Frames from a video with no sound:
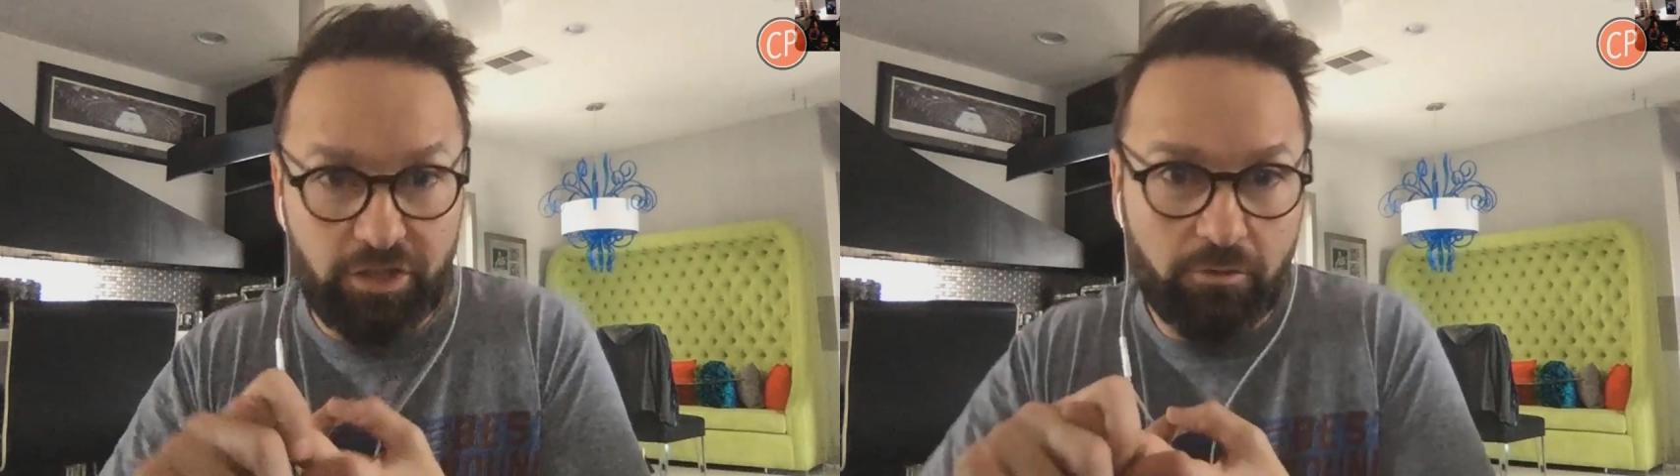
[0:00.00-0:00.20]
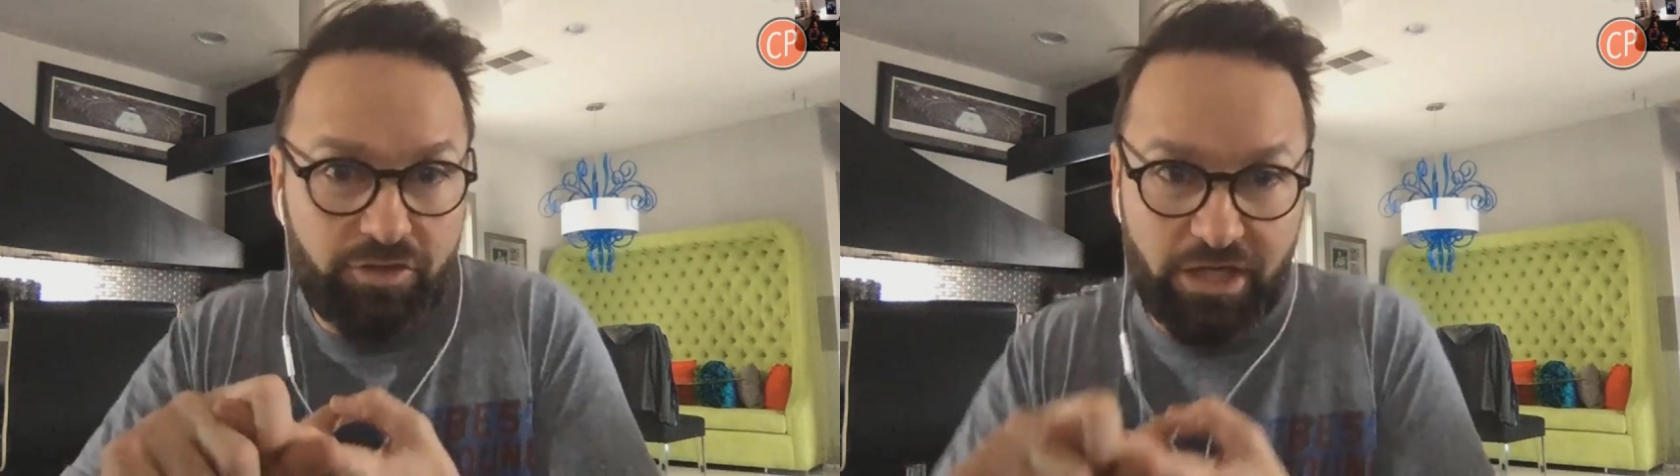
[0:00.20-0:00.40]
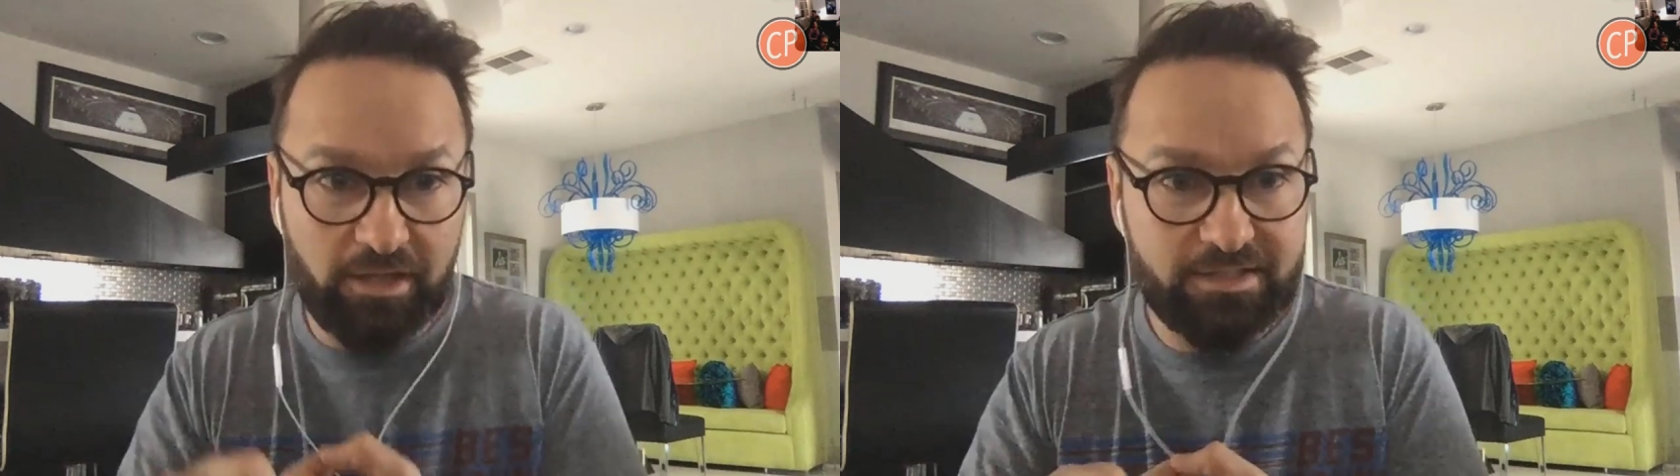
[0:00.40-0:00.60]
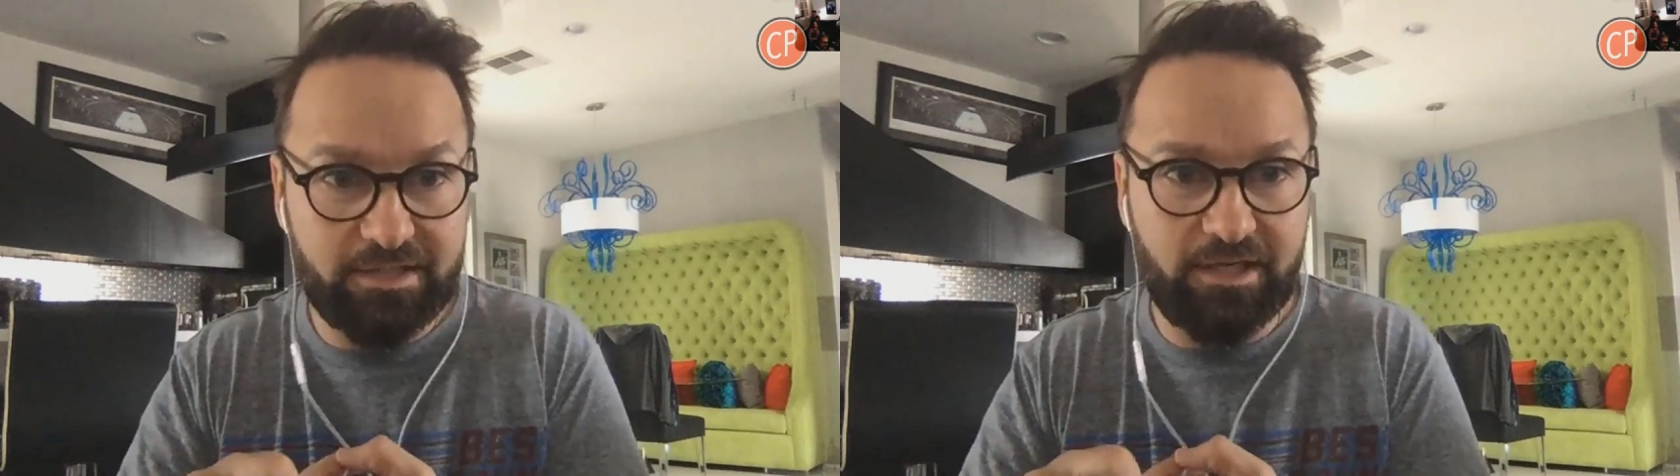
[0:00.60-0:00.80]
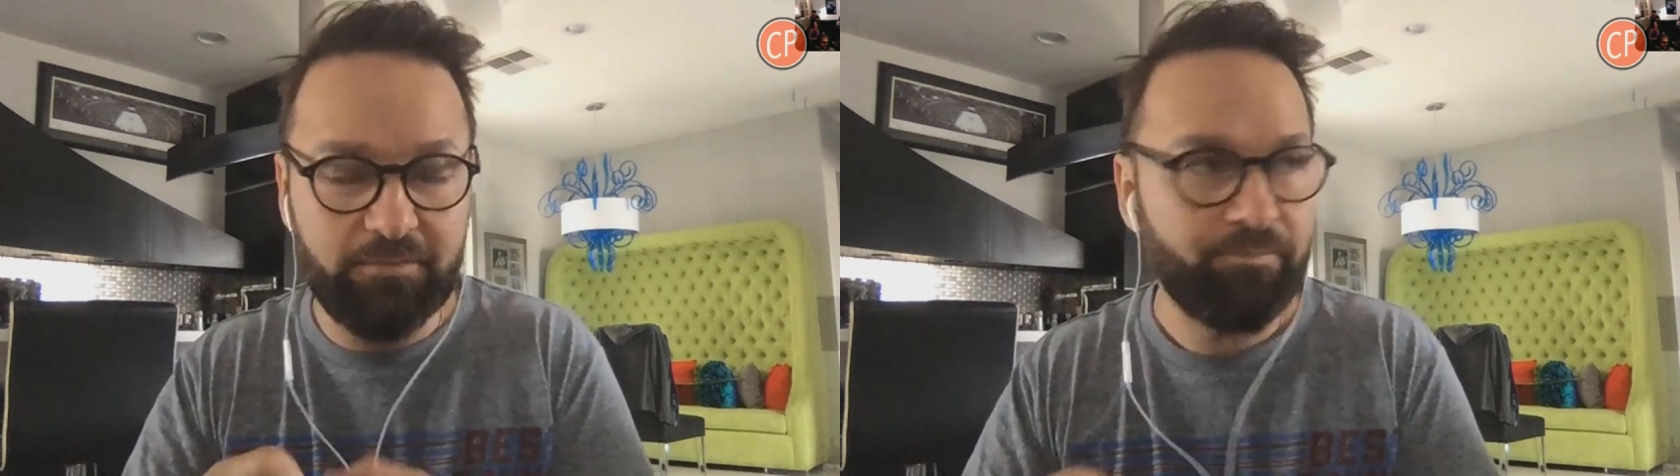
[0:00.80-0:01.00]

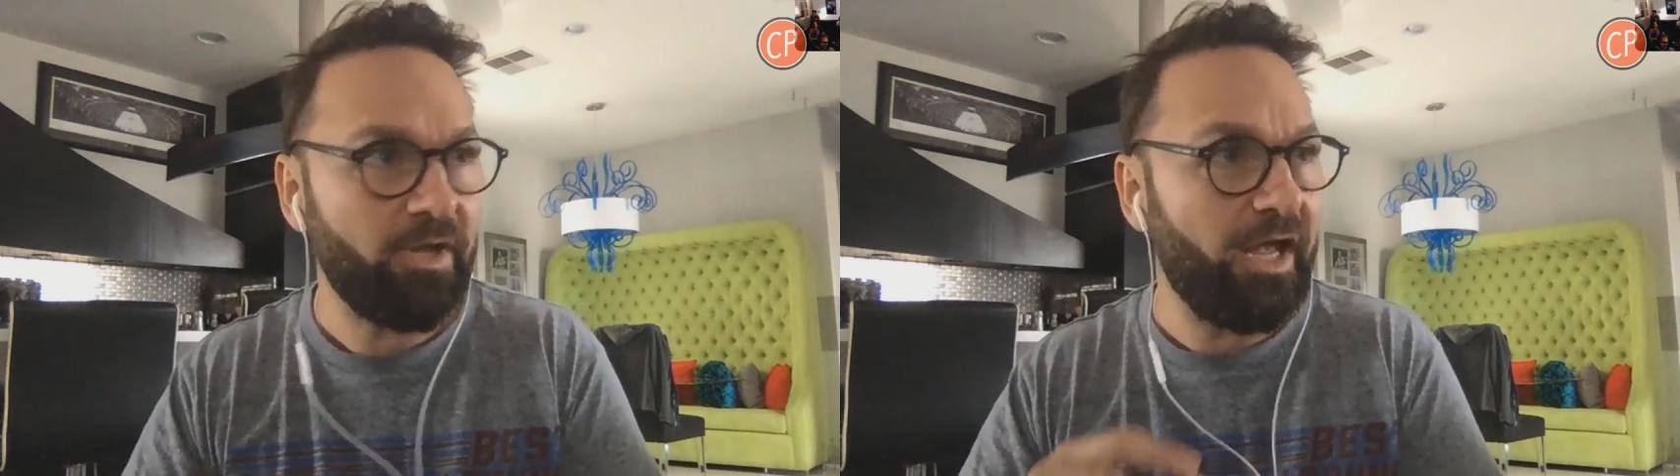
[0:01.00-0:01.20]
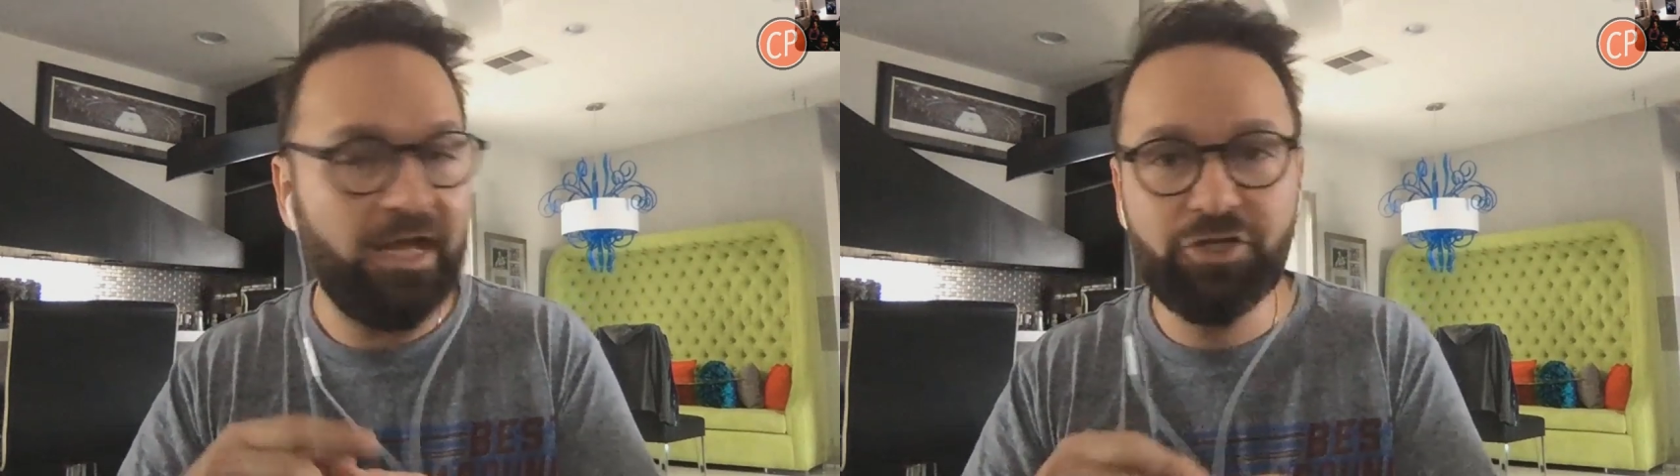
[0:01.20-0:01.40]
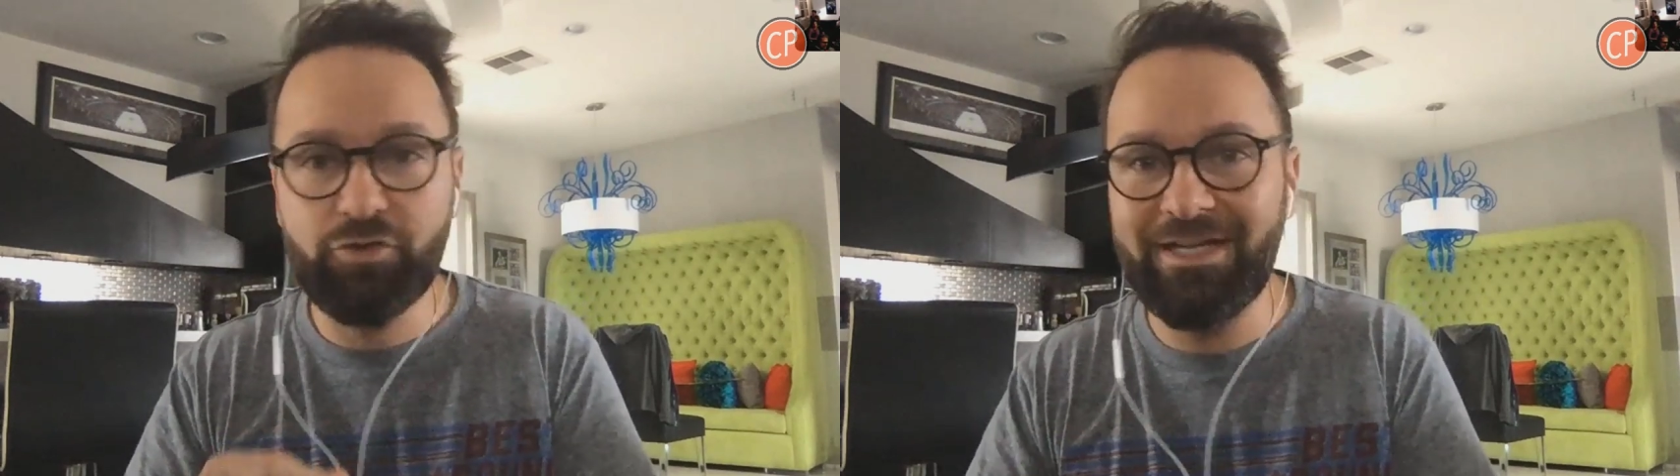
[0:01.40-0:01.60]
jealousy, hatred.